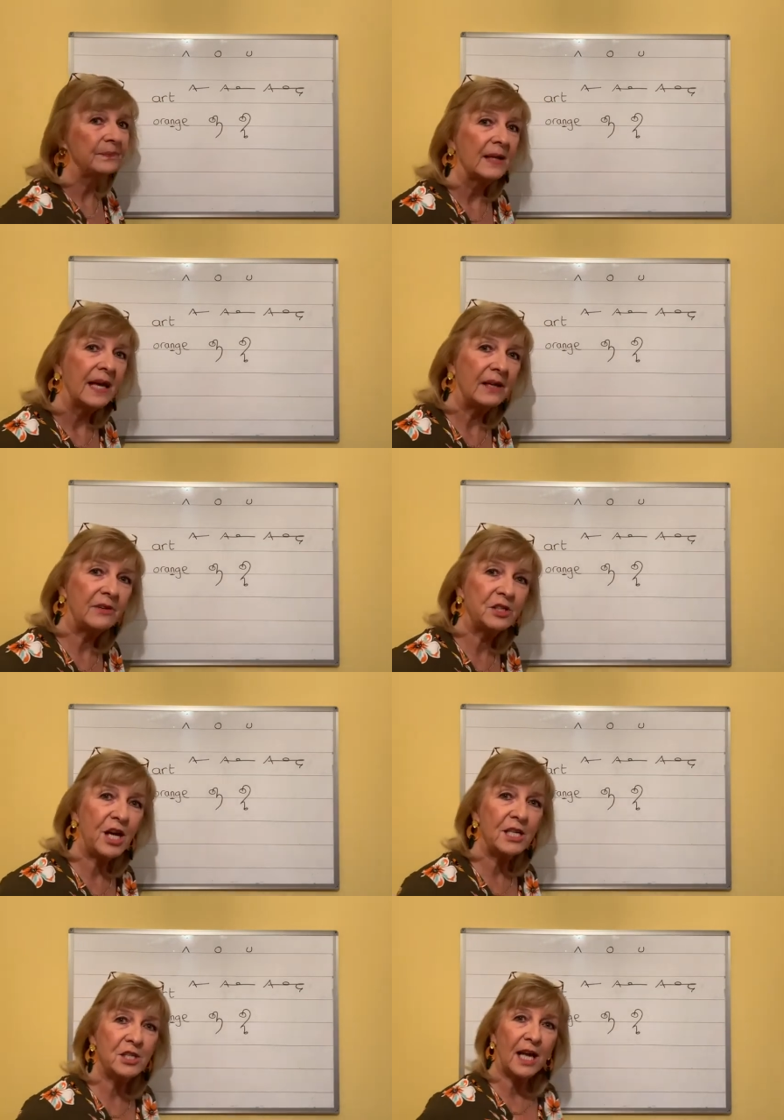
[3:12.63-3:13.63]
If I
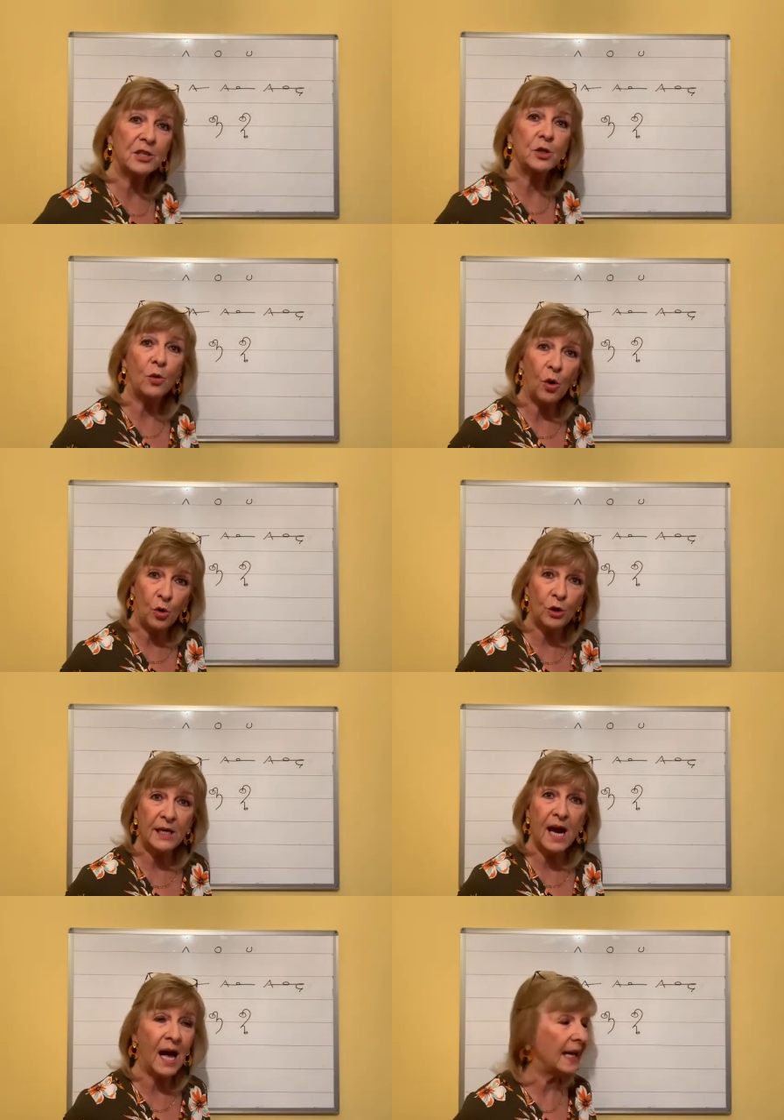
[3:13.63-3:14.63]
change that to
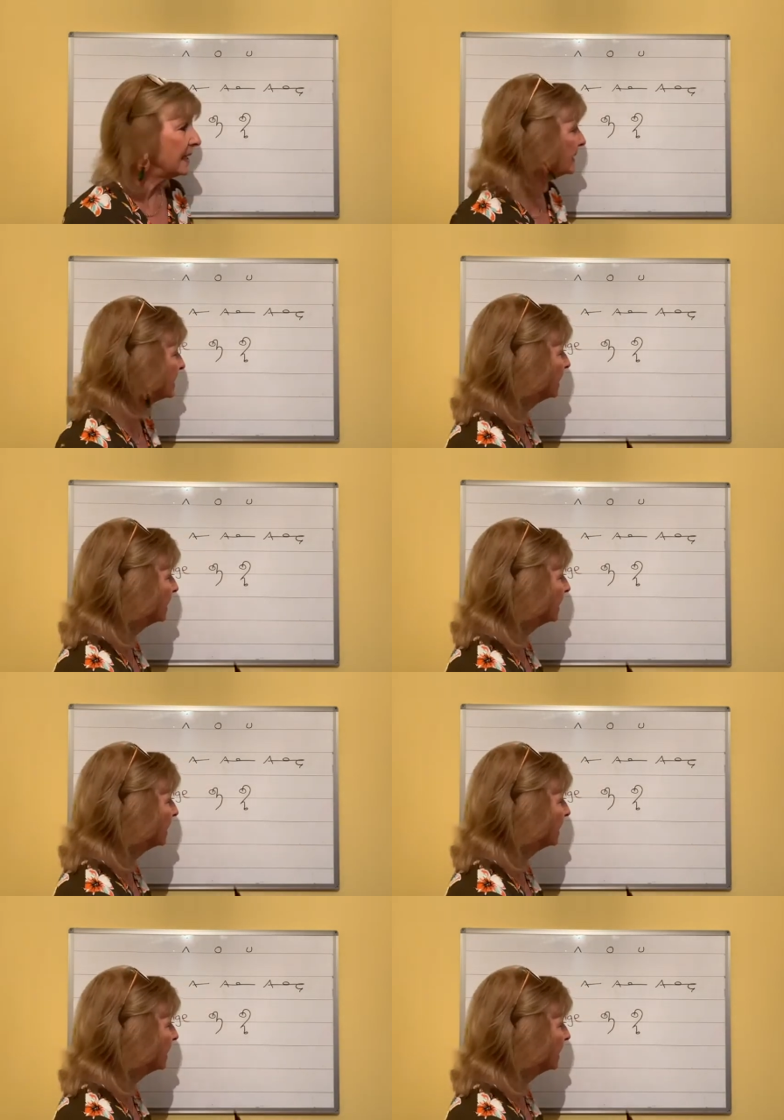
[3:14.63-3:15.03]
organised,